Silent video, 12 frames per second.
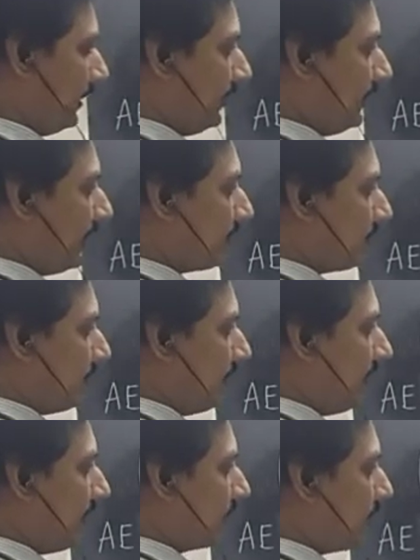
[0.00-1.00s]
x
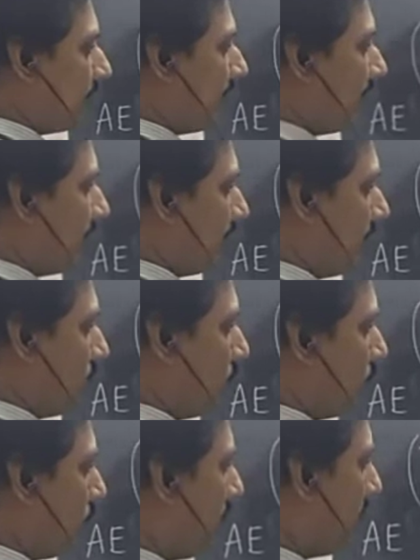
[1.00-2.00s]
dx by
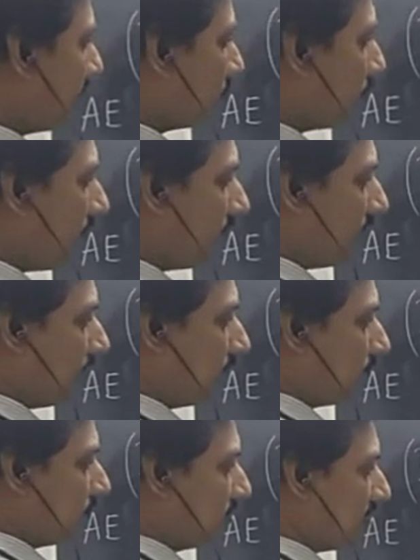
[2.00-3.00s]
y squared
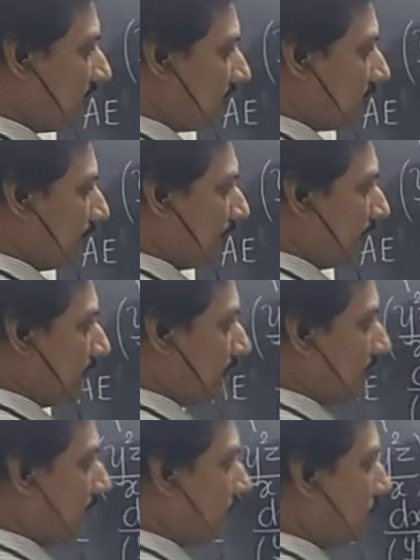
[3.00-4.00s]
into z
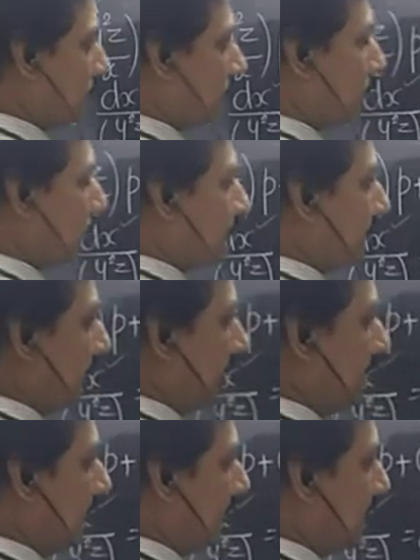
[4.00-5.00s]
is equal to
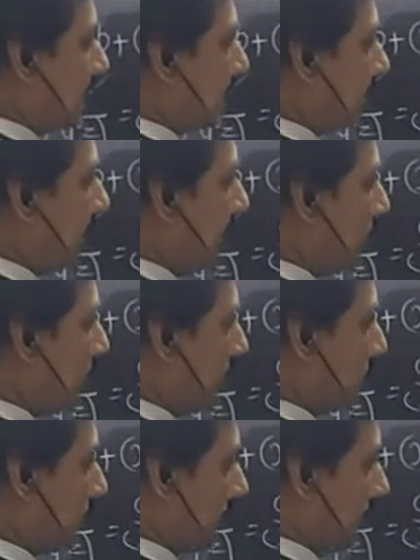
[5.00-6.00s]
dz by y
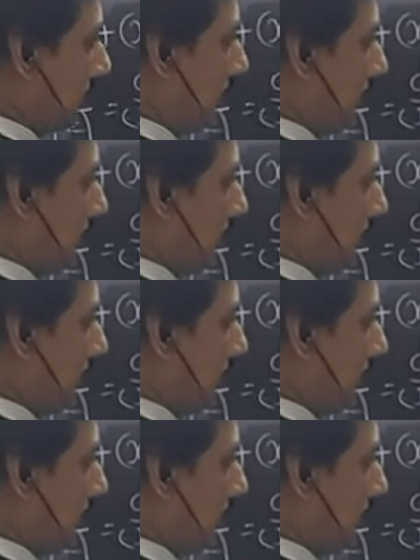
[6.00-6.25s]
squared.